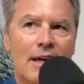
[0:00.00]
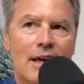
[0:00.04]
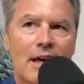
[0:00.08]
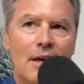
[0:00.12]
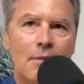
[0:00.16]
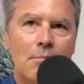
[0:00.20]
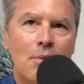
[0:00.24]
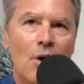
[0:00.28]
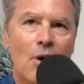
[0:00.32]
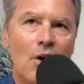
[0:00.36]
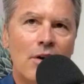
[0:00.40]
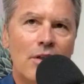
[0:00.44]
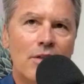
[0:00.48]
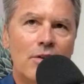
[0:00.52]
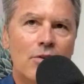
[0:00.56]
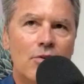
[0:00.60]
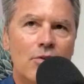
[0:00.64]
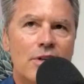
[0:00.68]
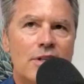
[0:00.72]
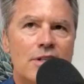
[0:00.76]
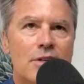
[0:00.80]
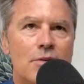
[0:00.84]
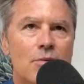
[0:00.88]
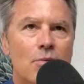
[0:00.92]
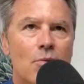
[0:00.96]
And part of the
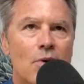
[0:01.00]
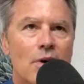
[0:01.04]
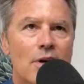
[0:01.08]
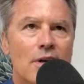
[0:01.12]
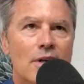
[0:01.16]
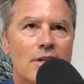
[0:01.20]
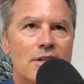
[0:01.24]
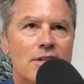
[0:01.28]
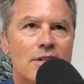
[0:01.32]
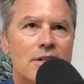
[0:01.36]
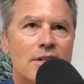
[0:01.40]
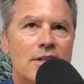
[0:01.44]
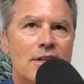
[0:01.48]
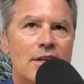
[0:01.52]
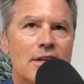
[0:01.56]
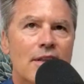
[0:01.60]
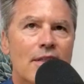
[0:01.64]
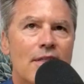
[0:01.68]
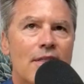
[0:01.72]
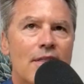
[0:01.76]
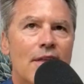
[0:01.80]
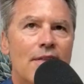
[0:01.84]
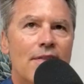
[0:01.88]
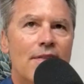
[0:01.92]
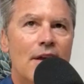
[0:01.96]
reason was
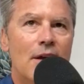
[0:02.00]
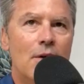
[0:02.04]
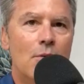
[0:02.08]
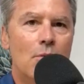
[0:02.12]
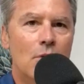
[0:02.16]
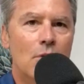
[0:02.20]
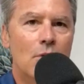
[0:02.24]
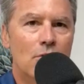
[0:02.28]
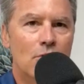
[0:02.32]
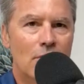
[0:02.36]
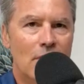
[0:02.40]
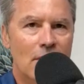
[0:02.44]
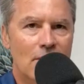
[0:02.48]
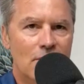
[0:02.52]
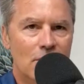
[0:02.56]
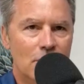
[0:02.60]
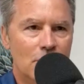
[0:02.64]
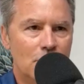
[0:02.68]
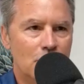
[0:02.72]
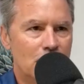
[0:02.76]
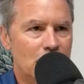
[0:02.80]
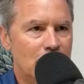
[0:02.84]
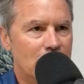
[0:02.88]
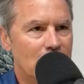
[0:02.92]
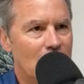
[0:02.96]
that they were
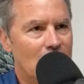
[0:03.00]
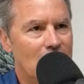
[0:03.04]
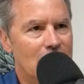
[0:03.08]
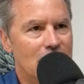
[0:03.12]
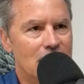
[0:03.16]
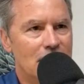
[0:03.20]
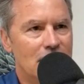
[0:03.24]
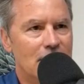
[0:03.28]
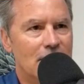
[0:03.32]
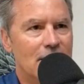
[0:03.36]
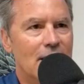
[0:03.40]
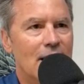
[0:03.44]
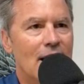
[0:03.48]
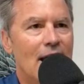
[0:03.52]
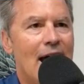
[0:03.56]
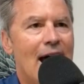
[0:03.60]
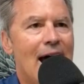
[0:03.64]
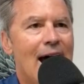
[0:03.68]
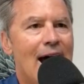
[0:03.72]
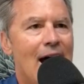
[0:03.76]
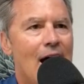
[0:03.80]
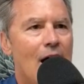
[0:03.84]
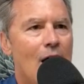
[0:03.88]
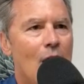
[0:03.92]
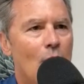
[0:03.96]
revolutionizing
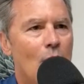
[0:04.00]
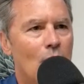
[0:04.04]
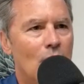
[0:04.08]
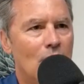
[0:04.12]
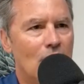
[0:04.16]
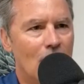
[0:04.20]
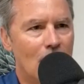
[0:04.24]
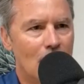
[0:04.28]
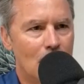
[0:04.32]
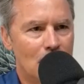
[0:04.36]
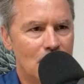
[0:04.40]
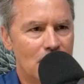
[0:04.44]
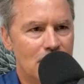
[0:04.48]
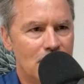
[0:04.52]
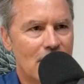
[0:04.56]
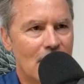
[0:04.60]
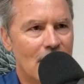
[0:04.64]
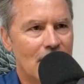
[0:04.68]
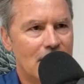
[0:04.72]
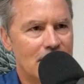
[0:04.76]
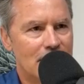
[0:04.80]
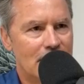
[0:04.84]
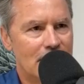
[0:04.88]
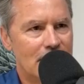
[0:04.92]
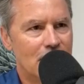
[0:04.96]
how garments
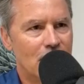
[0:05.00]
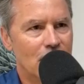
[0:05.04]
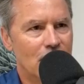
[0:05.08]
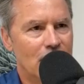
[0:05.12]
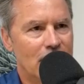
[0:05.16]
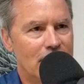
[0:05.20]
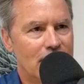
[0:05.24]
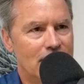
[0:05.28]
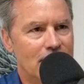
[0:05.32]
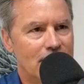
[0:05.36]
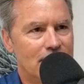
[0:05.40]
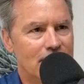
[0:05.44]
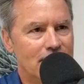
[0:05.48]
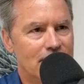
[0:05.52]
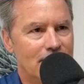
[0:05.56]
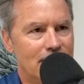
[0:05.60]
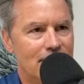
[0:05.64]
got decorated.